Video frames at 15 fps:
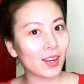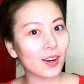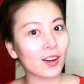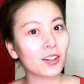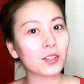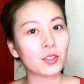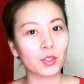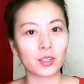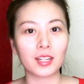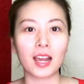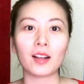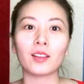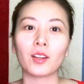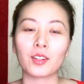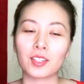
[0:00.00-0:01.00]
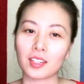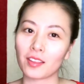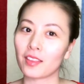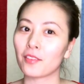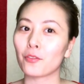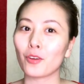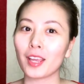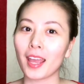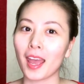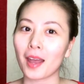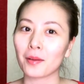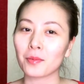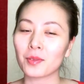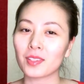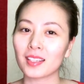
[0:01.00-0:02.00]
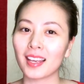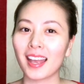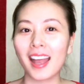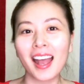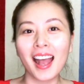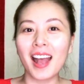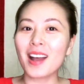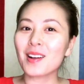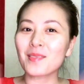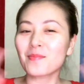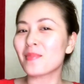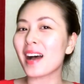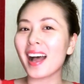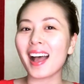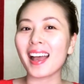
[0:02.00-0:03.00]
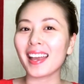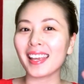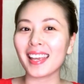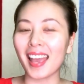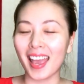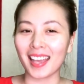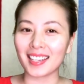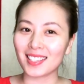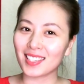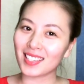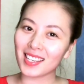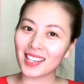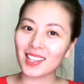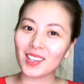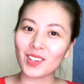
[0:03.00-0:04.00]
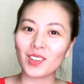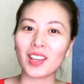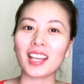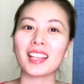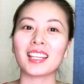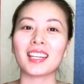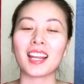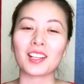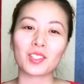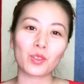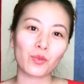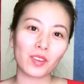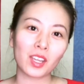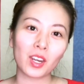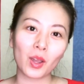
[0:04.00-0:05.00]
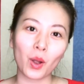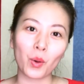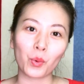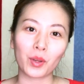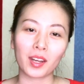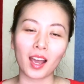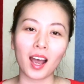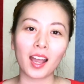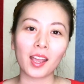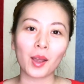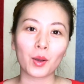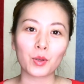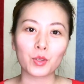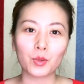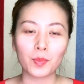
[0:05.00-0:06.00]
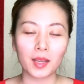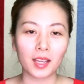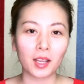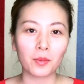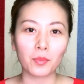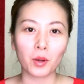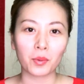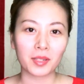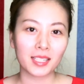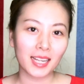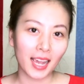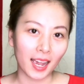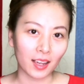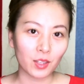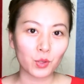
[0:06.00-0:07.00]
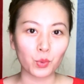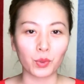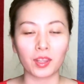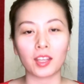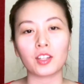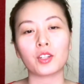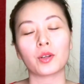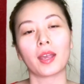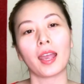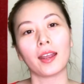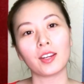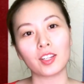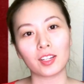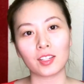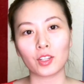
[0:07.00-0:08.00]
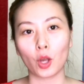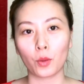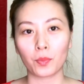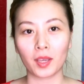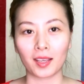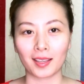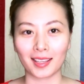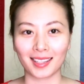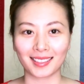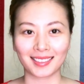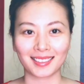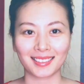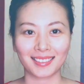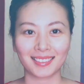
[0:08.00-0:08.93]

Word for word: here to download the free apps. Bye and see you in the next video with IELTS Speaking Mock Test with Education topic.